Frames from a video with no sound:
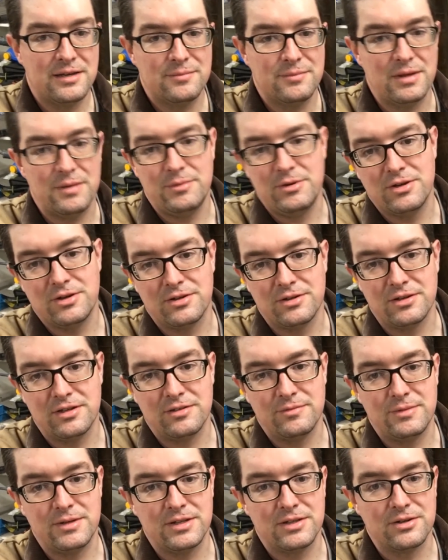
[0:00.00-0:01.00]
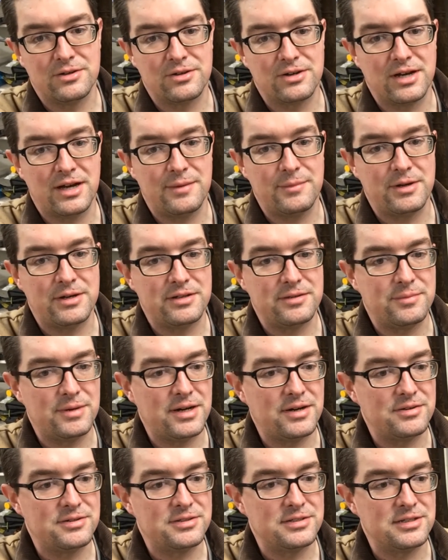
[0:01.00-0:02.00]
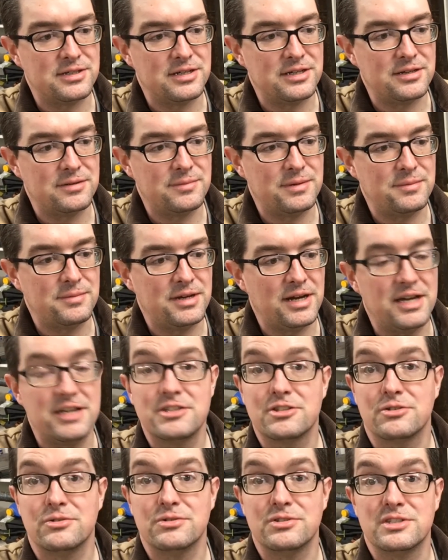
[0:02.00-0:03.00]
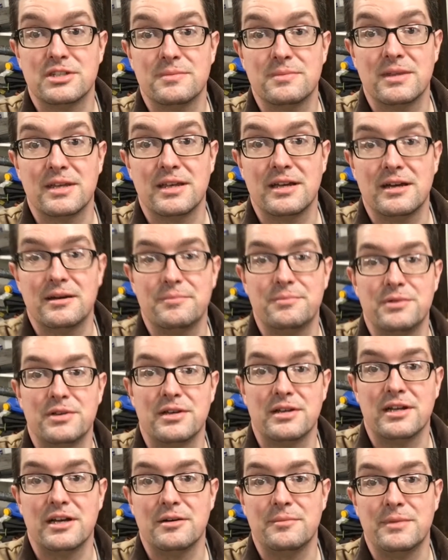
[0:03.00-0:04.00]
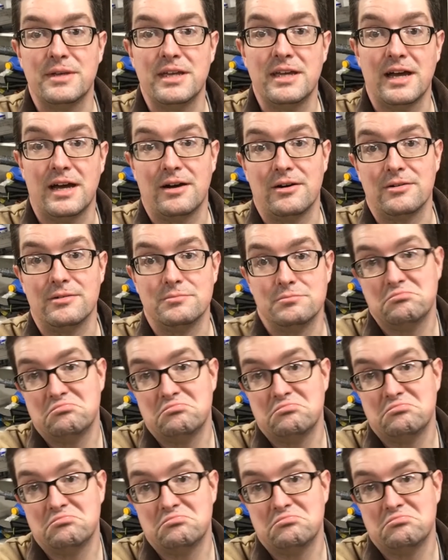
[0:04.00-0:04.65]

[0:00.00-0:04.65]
maybe you could leave me a little comment about maybe I screwed something up. You can help me out.